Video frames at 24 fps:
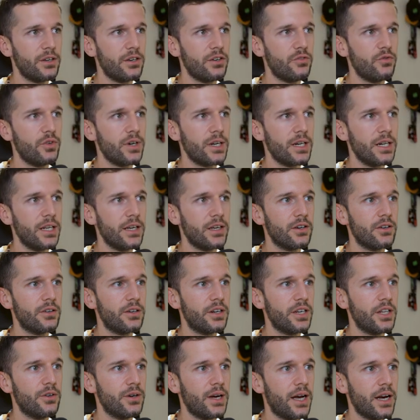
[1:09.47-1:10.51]
If we click
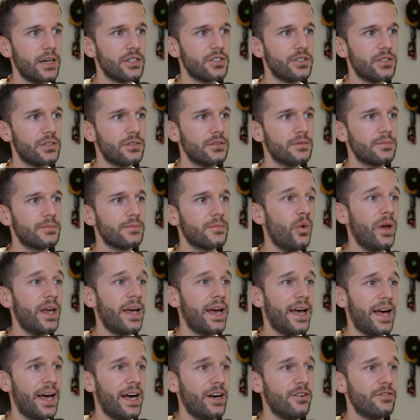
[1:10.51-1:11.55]
on new action, we
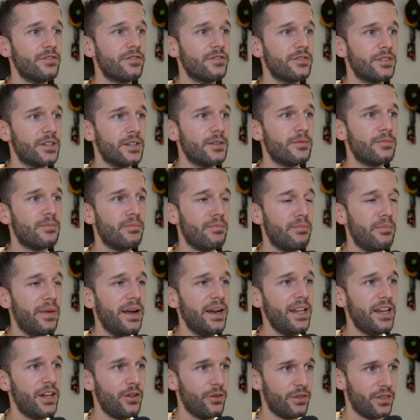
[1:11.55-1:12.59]
have
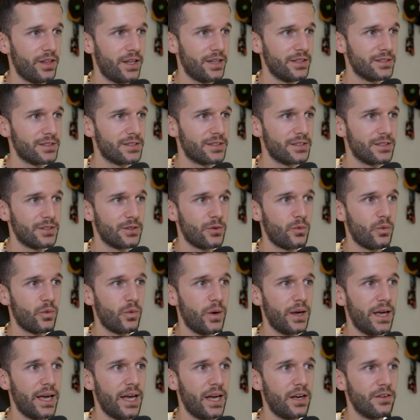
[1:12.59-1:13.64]
many new things.
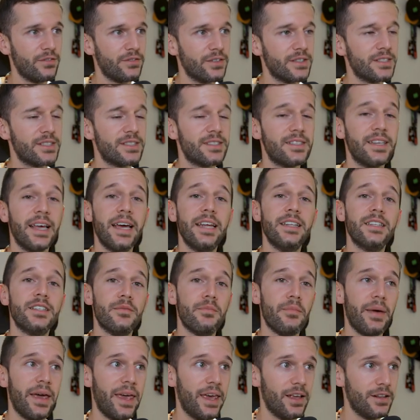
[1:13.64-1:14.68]
We have send
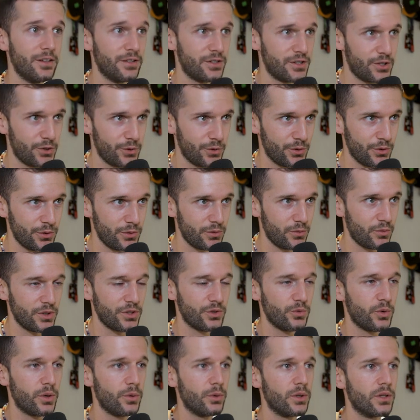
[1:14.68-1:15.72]
mail to,
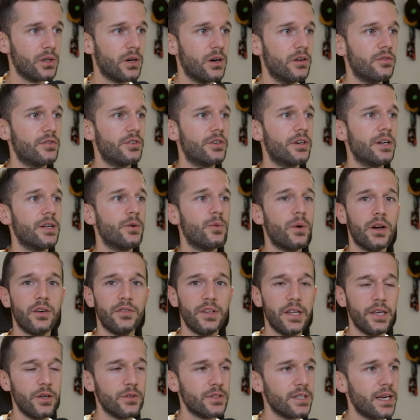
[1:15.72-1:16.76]
which we will cover in one
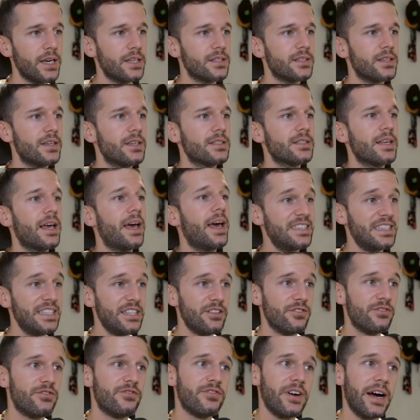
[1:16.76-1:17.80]
of the use cases,
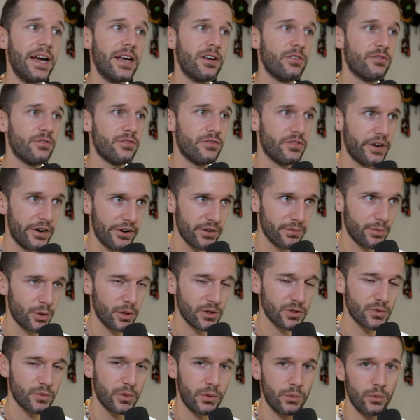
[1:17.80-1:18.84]
define
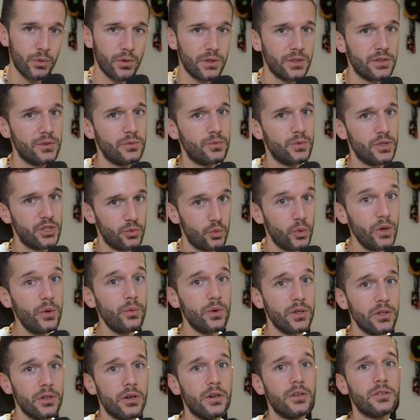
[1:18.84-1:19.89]
variables, which we
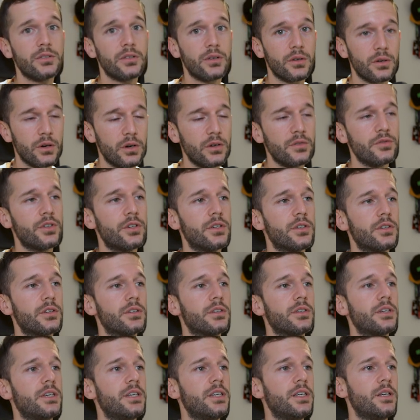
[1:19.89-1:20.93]
will also cover
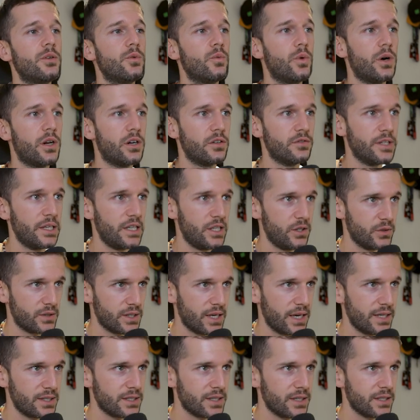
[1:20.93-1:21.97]
in one of the use
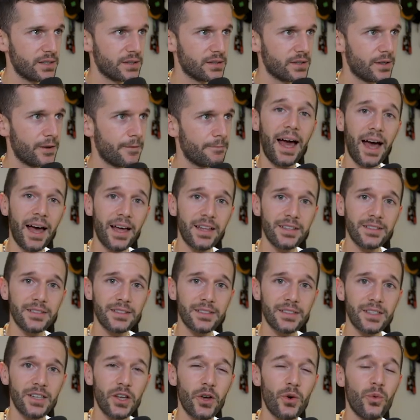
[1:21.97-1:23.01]
cases,
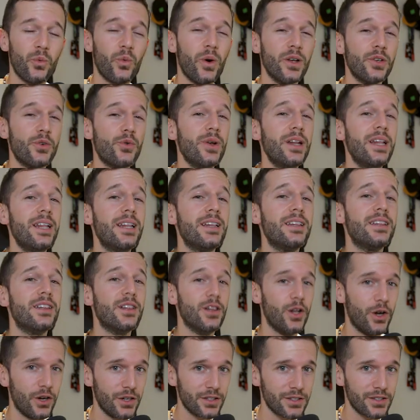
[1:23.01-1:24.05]
and what really
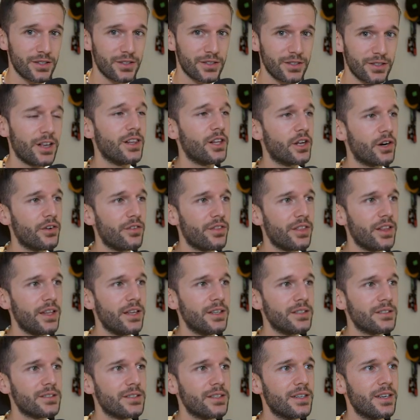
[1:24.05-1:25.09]
unlocks a lot of
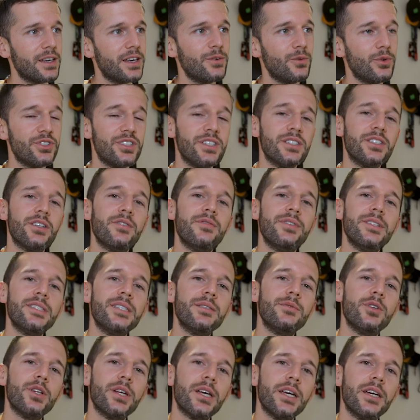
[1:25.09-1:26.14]
things, which is not
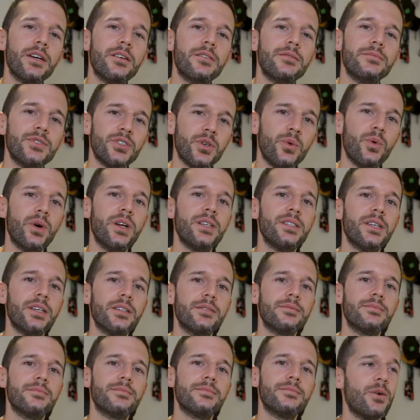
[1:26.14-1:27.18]
visible here. So what is
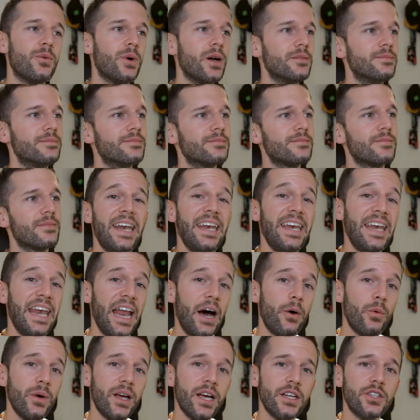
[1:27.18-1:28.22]
it? Well,
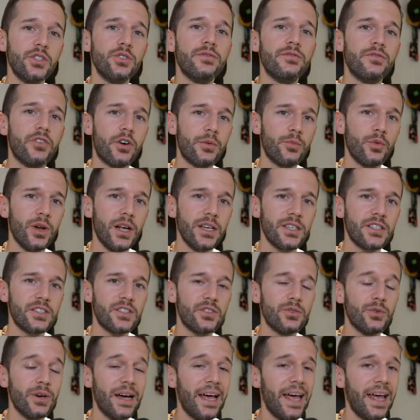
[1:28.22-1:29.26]
now we can do formulas
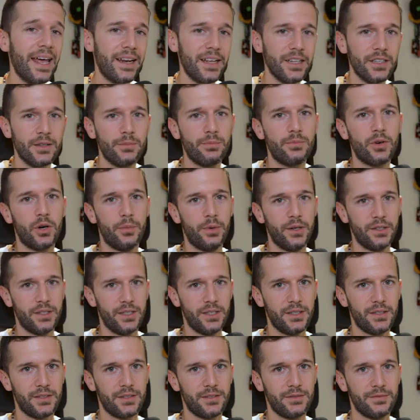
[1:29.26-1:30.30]
to edit
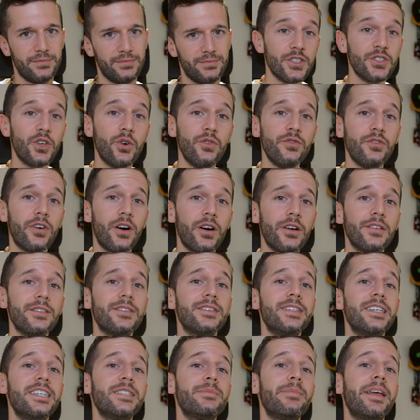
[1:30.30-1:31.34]
properties. So far,
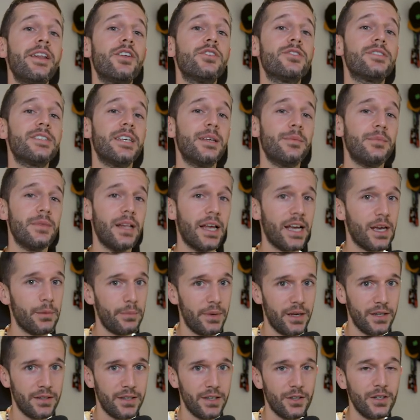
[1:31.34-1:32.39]
this may not seem like a
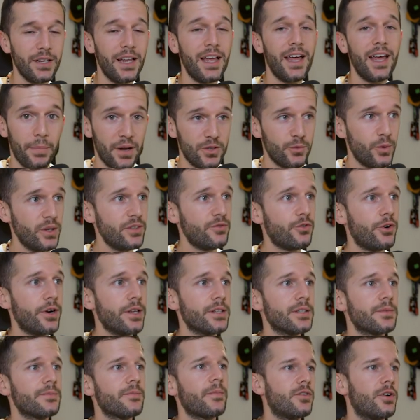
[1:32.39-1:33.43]
big deal, but wait for
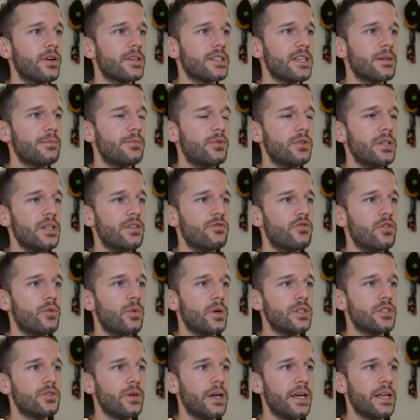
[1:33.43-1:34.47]
it. For example, if we
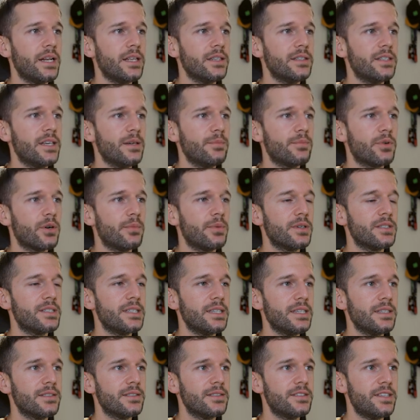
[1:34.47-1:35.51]
want to edit the
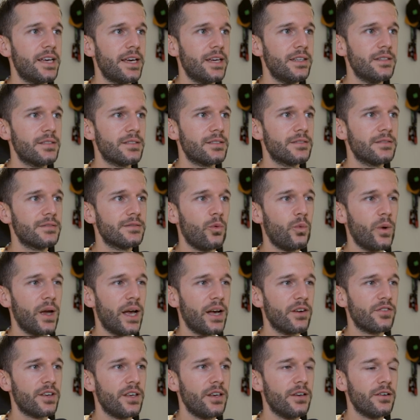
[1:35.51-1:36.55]
property date, we
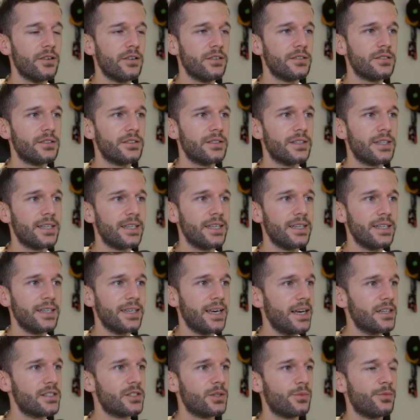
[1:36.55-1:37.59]
have here a
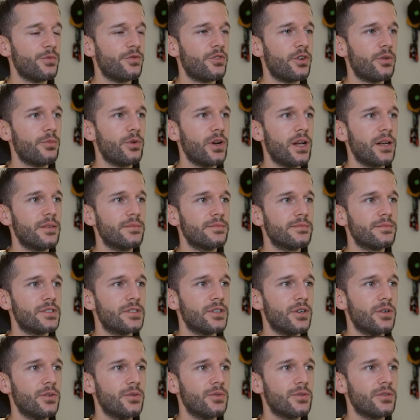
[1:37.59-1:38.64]
custom formula.
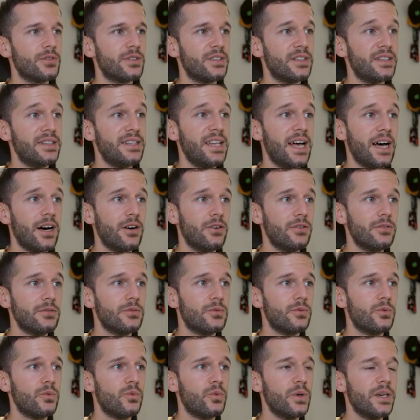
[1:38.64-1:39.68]
So now
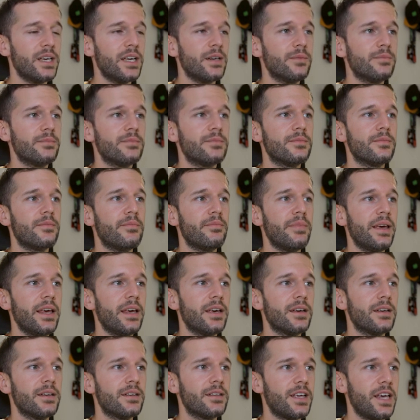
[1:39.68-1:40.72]
we can
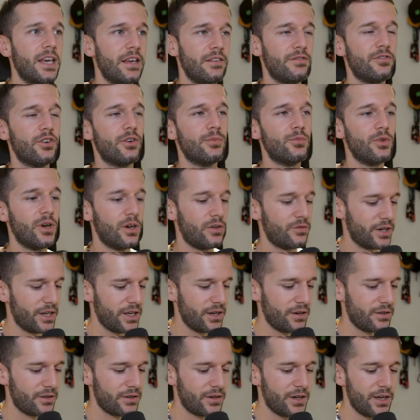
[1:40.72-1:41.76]
make a formula over
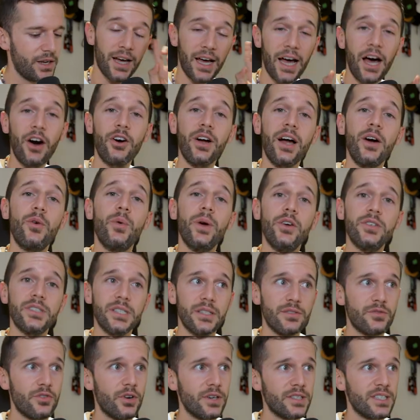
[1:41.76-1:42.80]
here. How can we use
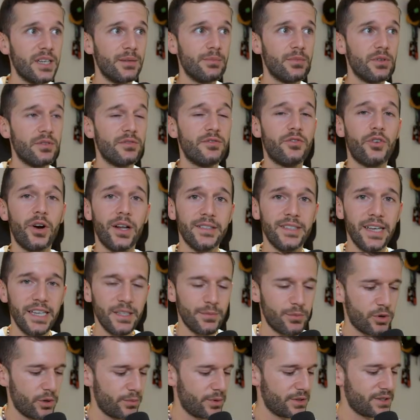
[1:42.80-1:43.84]
it, for example, for a
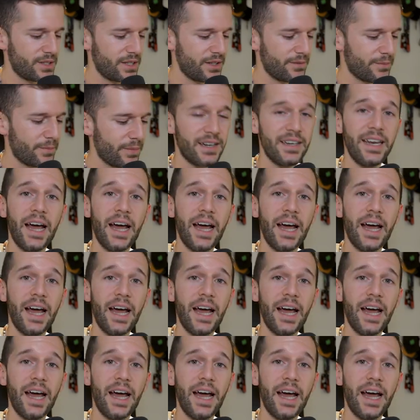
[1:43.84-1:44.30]
date property?